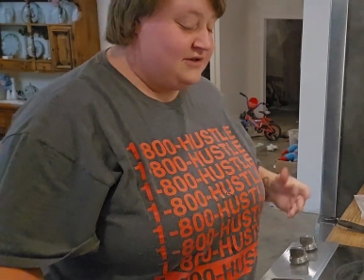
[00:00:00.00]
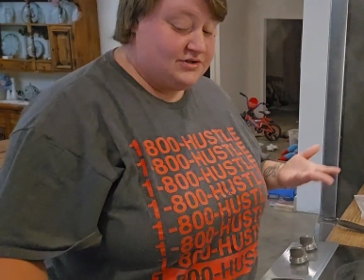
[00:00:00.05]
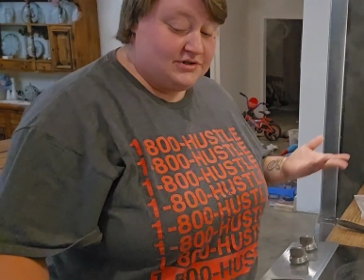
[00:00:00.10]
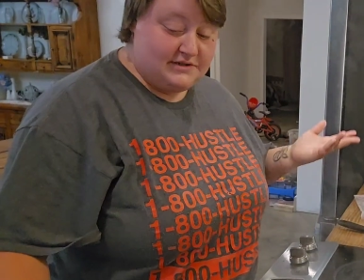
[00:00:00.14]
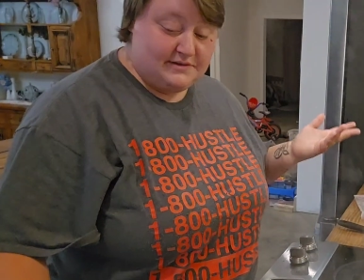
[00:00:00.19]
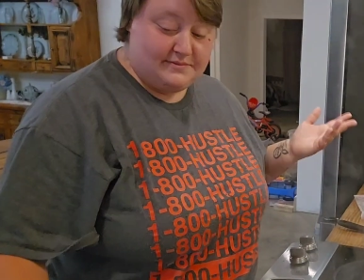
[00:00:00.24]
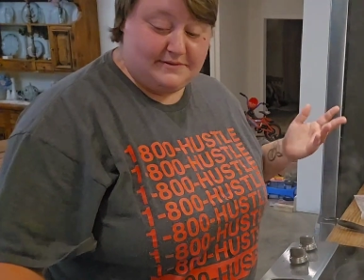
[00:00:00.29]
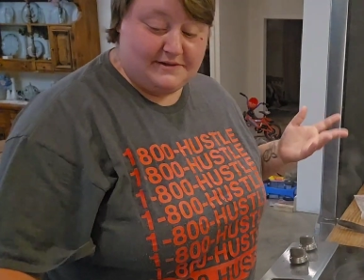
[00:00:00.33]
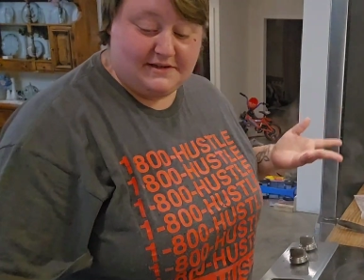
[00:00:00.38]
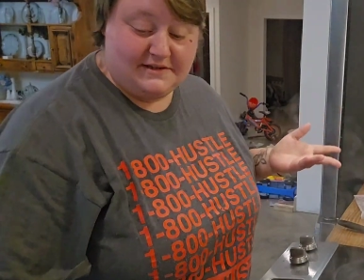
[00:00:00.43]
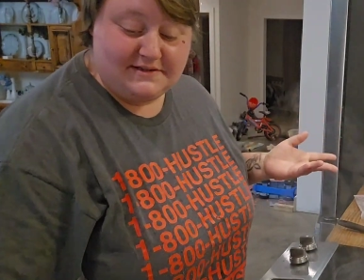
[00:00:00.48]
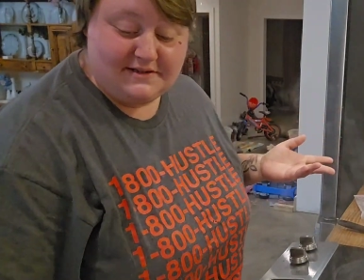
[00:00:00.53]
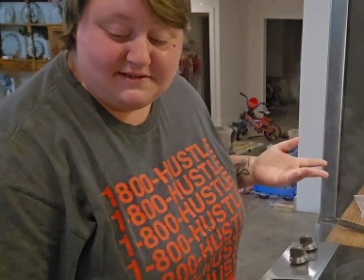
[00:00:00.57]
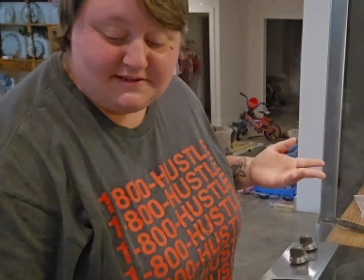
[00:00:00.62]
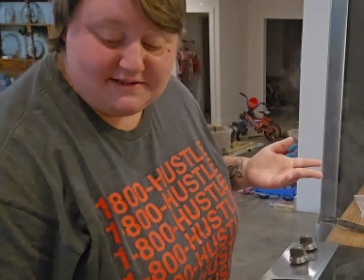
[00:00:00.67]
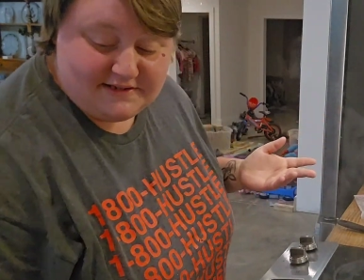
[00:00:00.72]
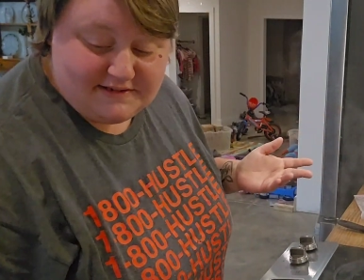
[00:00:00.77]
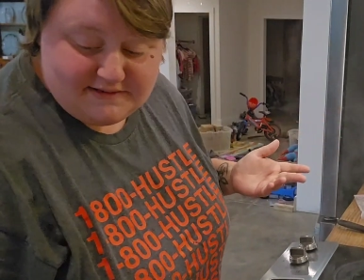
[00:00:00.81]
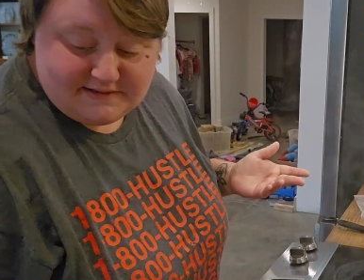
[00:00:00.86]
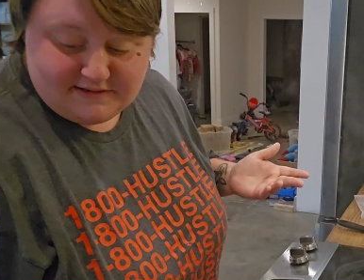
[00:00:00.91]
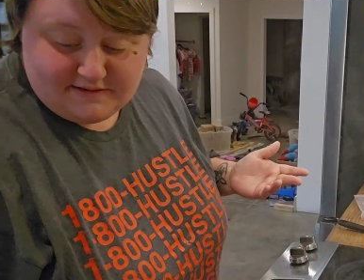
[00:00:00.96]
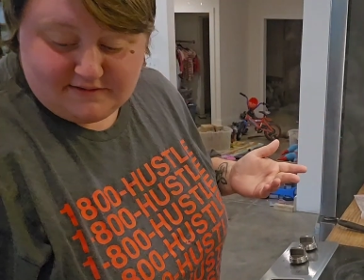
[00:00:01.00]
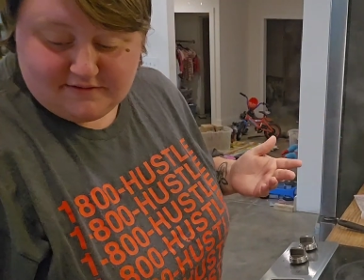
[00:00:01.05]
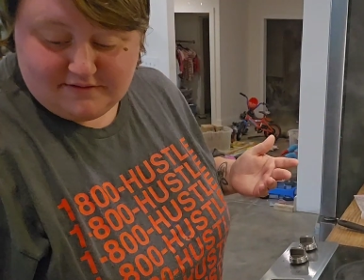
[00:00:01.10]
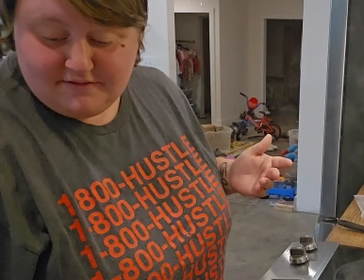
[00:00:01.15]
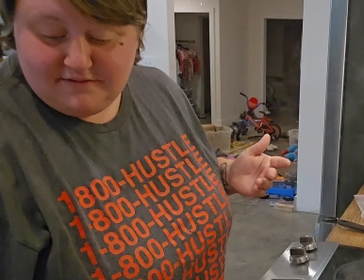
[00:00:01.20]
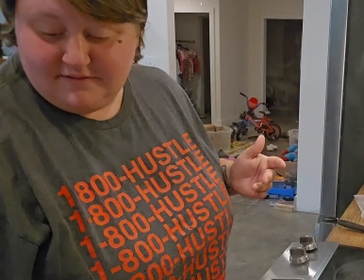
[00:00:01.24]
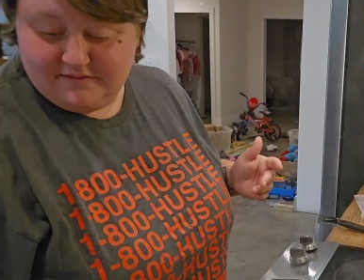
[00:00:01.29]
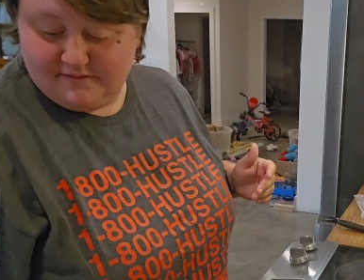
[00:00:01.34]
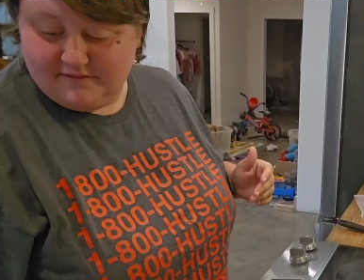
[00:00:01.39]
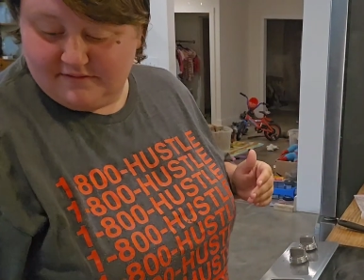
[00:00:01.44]
just because it's
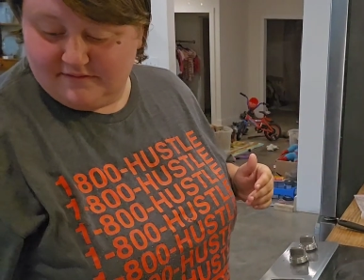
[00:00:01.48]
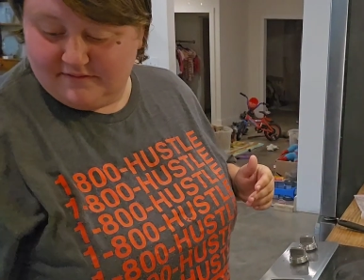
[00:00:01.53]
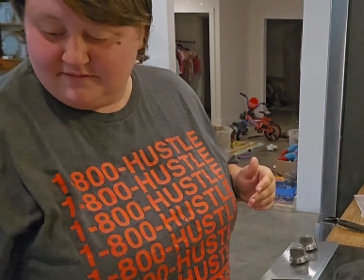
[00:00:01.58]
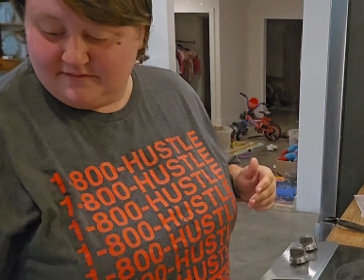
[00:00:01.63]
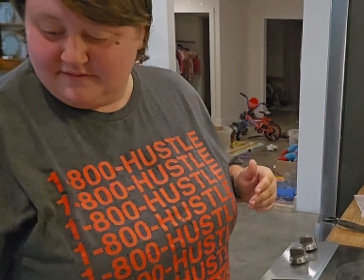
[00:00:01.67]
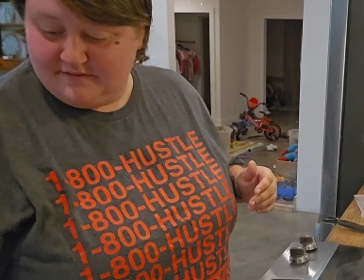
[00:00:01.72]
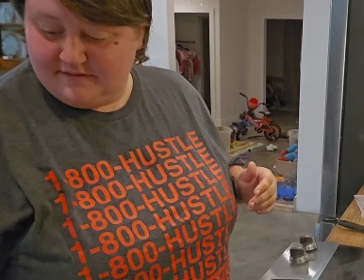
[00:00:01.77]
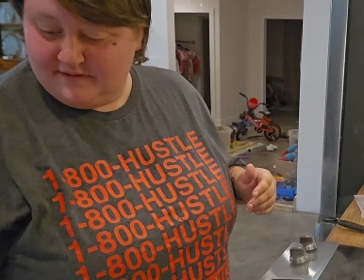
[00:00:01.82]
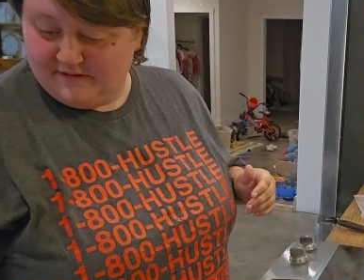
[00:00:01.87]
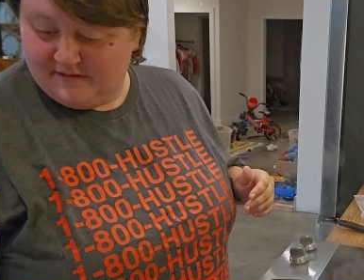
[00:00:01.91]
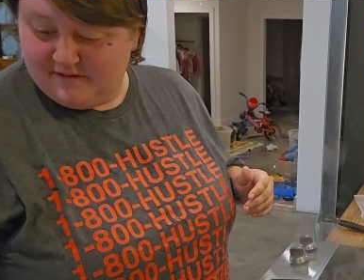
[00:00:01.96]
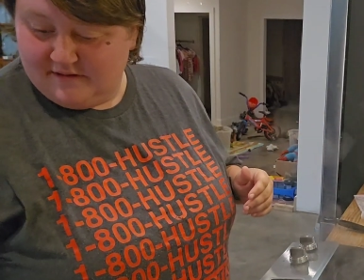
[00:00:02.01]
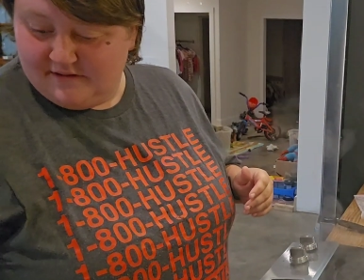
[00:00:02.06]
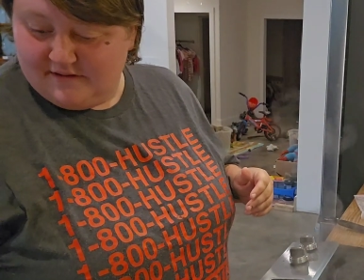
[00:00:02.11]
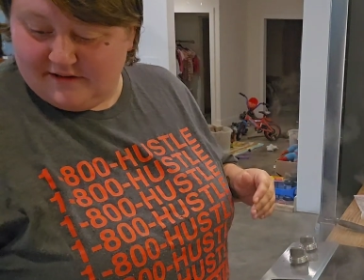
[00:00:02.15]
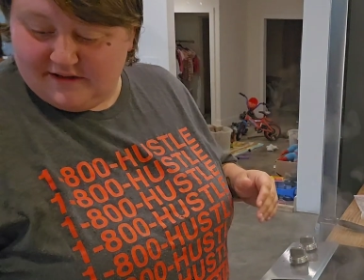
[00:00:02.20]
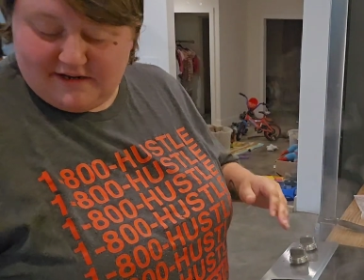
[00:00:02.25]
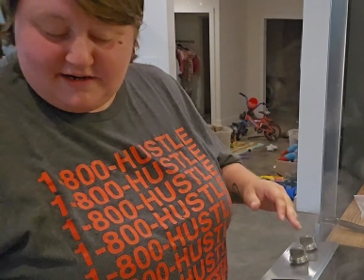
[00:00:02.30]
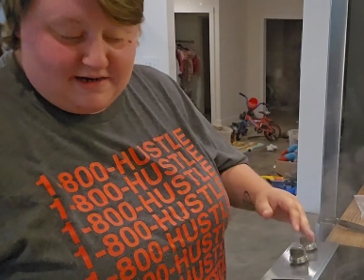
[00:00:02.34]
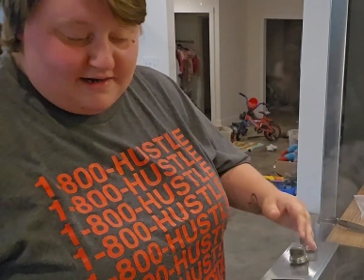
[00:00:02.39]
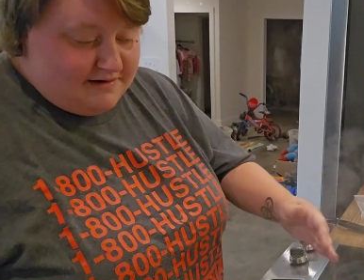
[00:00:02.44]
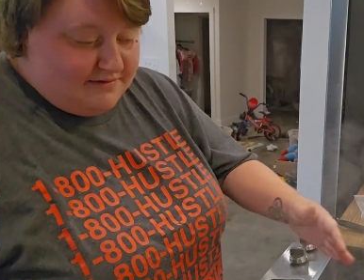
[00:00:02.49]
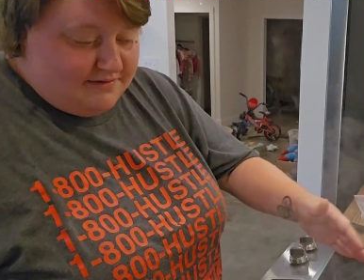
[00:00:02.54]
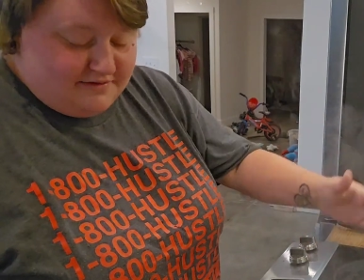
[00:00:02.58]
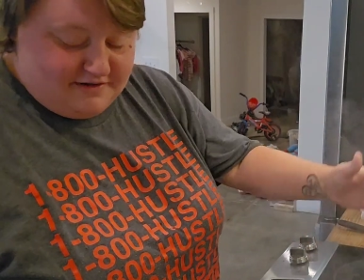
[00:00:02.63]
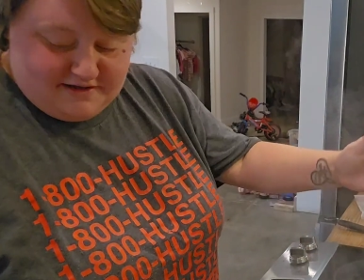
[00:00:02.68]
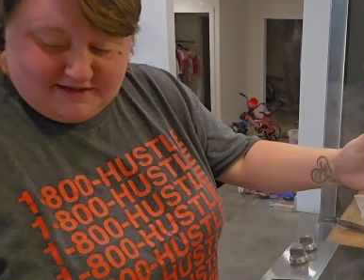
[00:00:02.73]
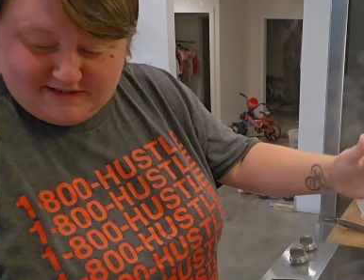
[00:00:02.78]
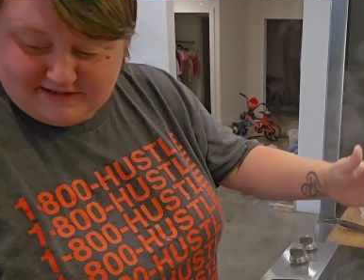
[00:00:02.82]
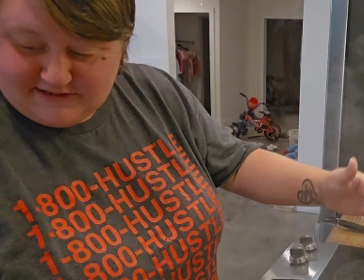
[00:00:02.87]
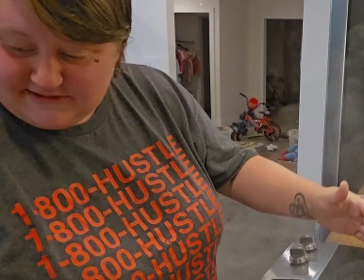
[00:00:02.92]
easier. And I don't
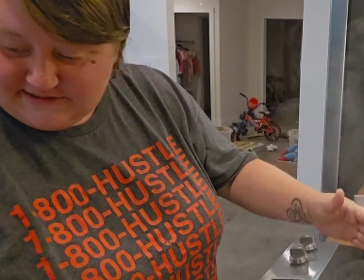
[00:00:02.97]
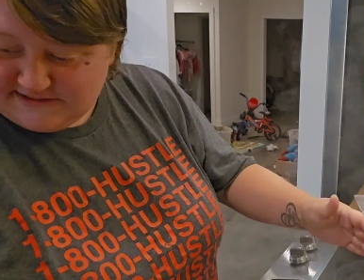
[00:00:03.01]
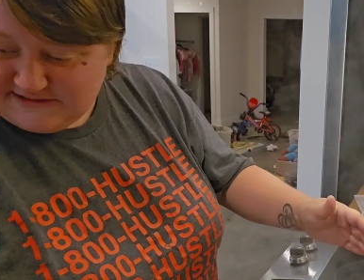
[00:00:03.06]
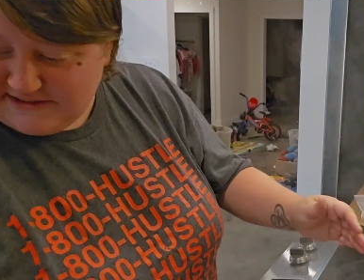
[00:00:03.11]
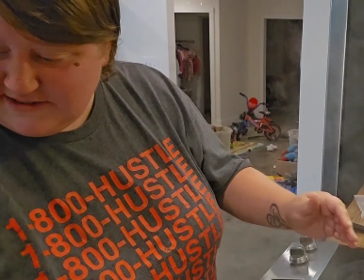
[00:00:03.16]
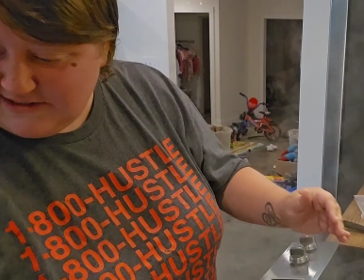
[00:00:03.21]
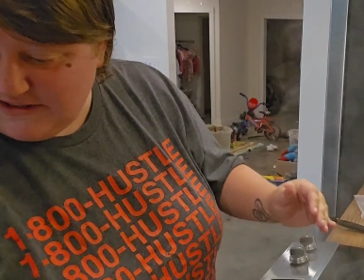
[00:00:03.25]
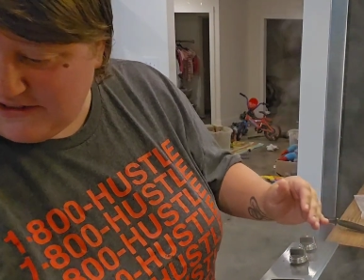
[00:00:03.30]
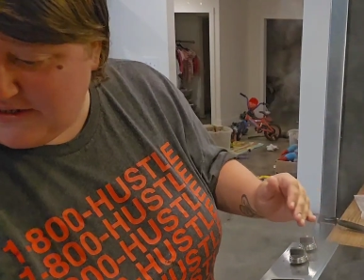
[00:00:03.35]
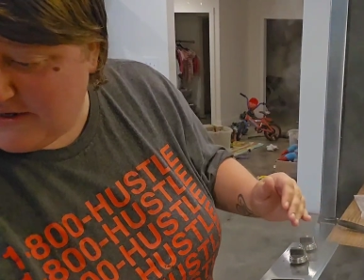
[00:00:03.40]
like it sticking